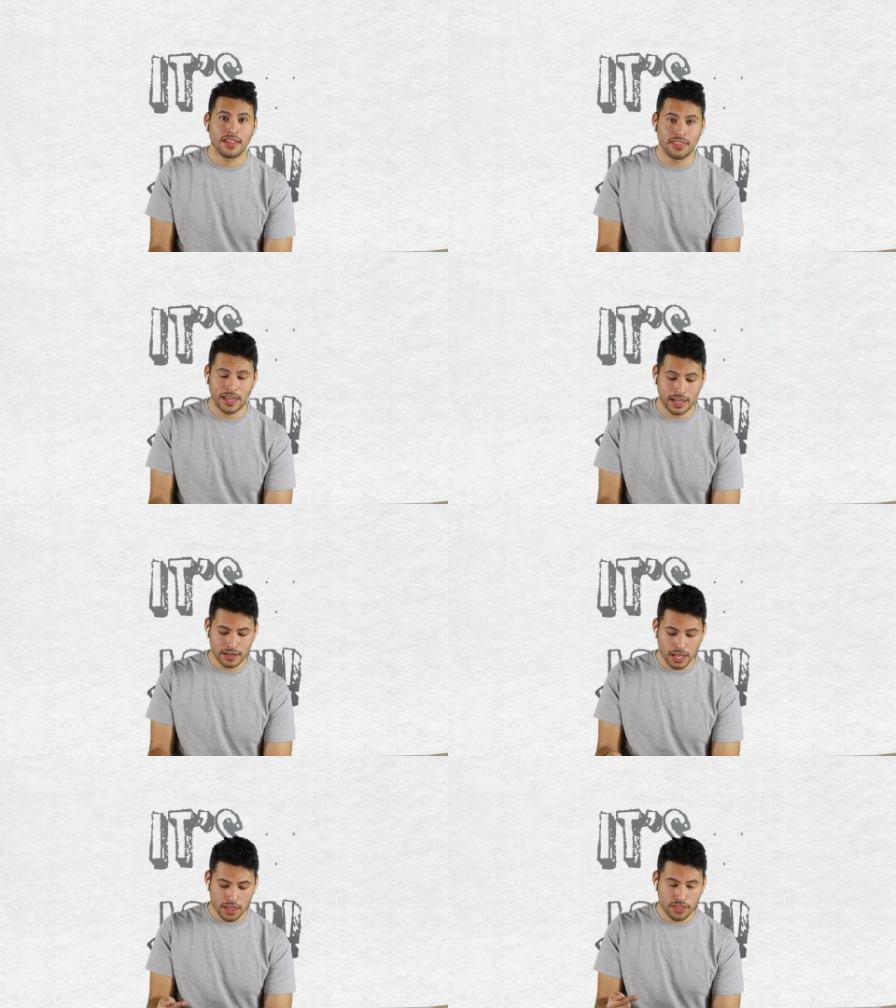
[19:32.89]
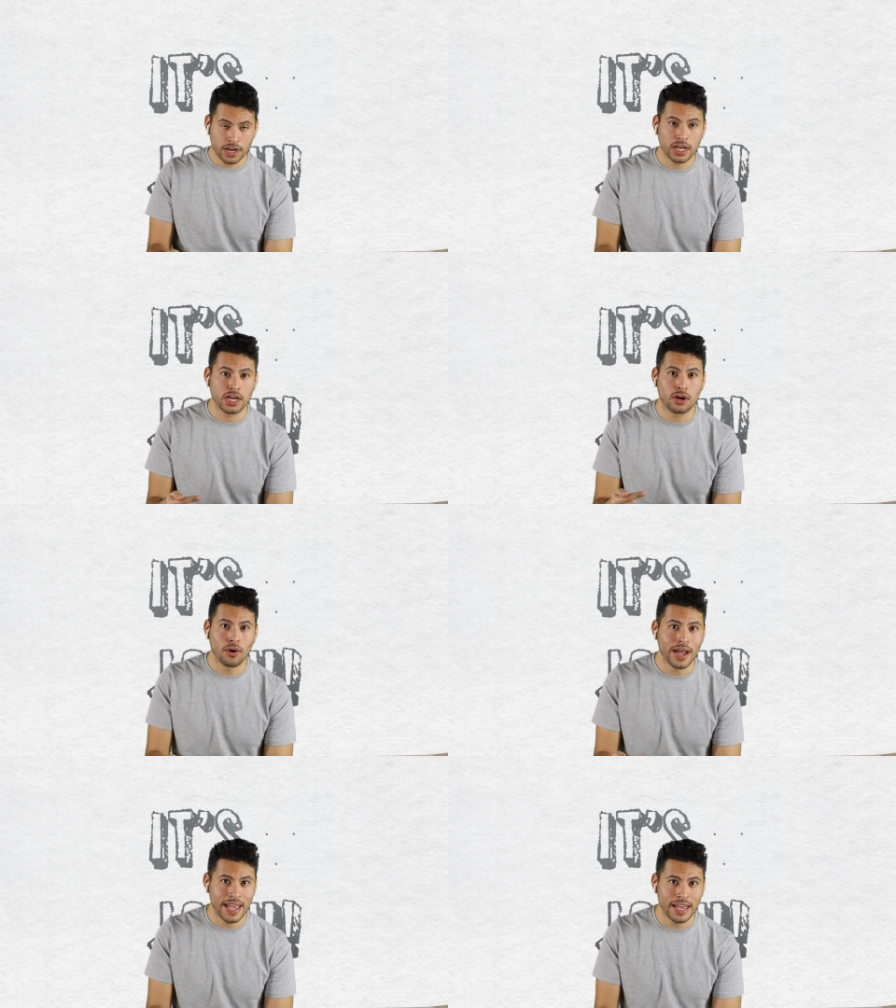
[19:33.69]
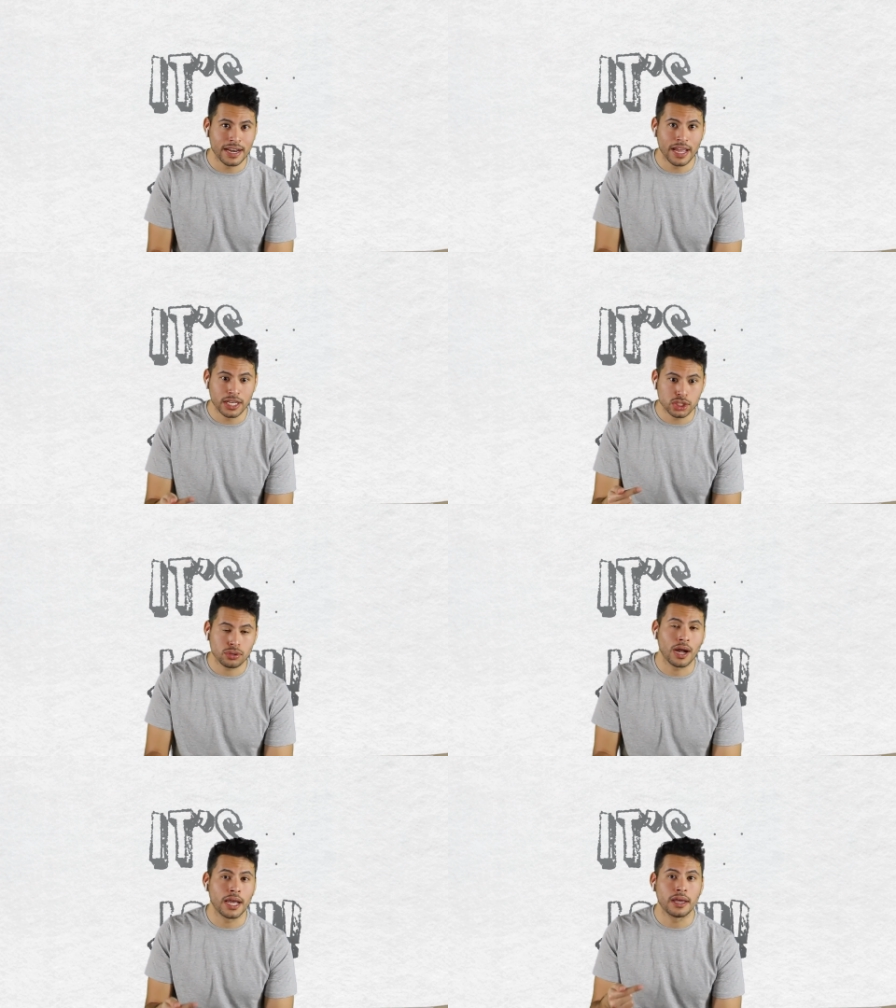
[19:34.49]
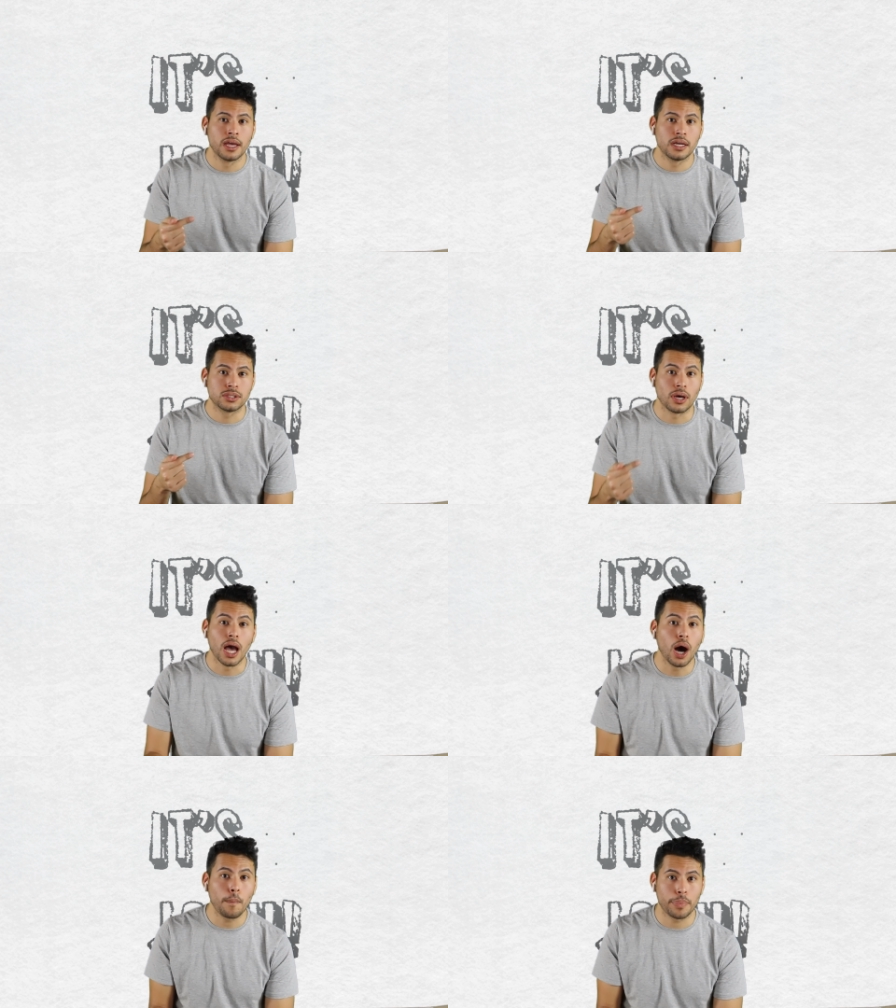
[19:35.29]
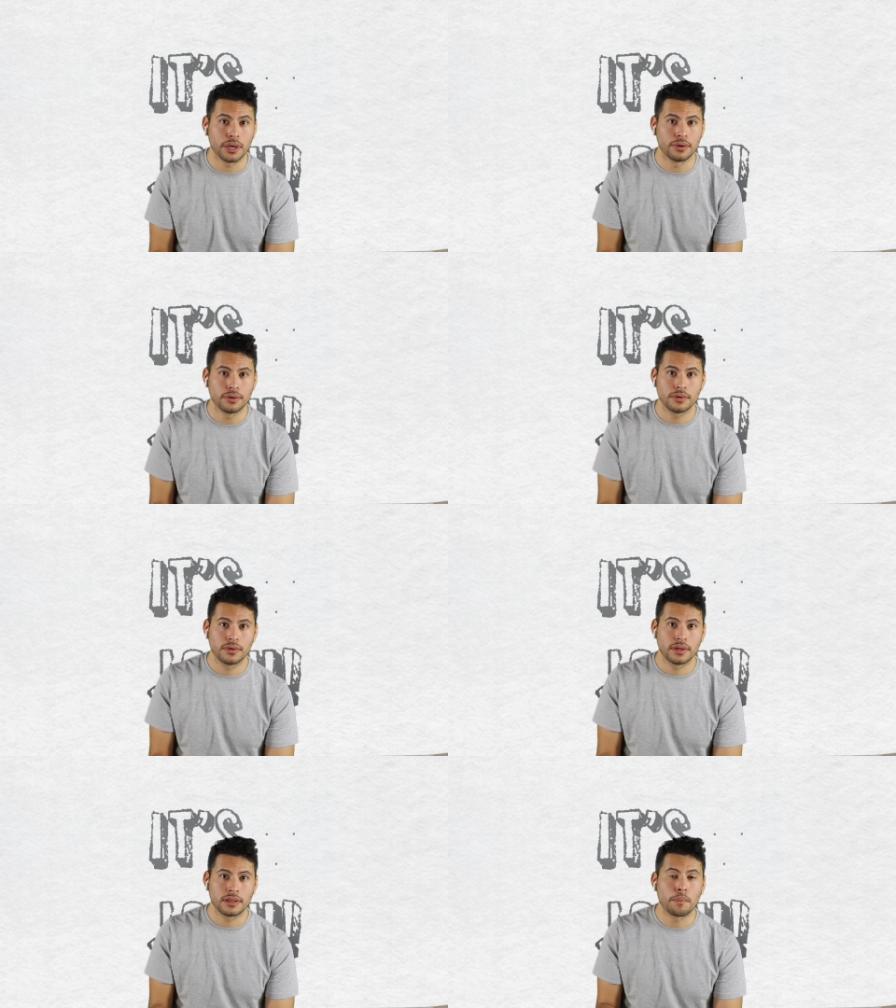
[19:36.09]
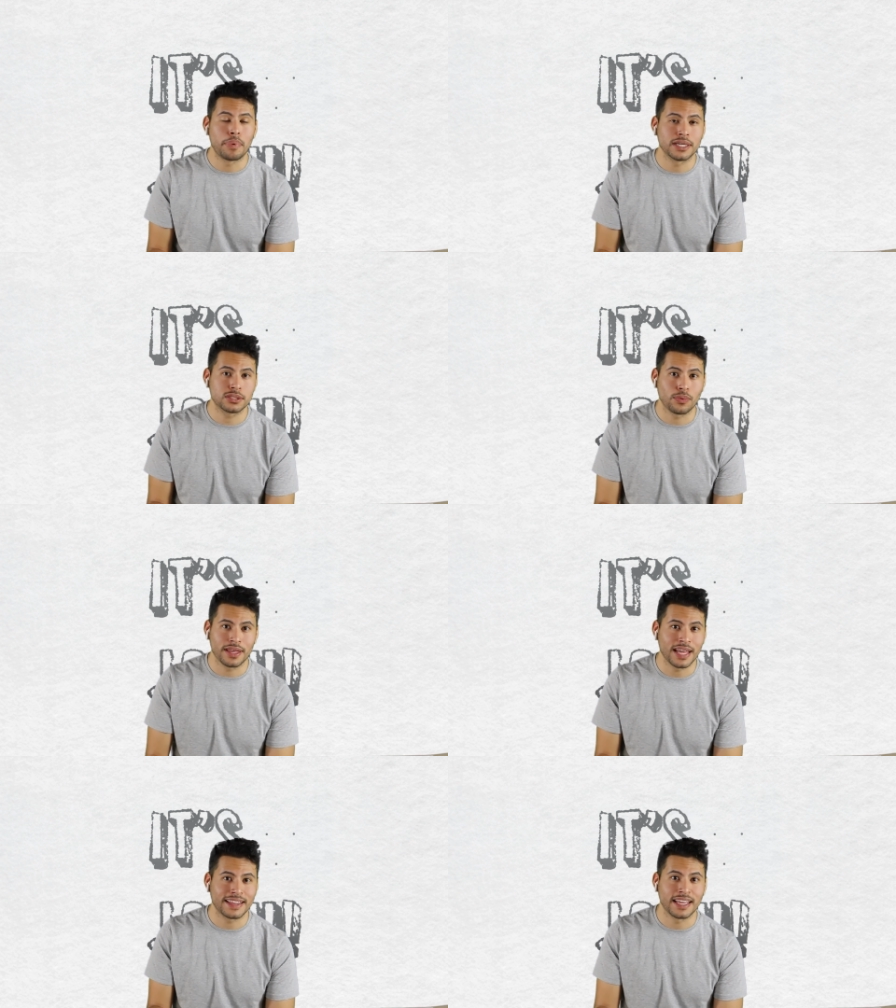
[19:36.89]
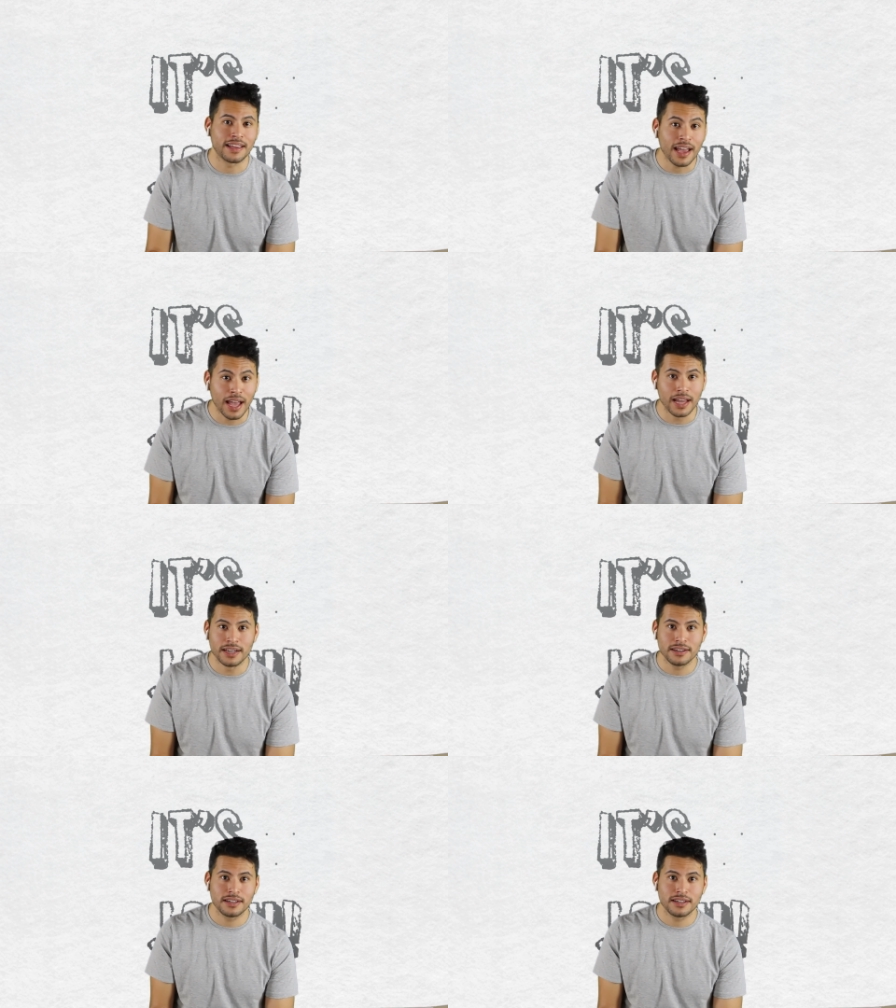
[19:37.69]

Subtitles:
then they're gonna go ahead and try to help you the best way that they can.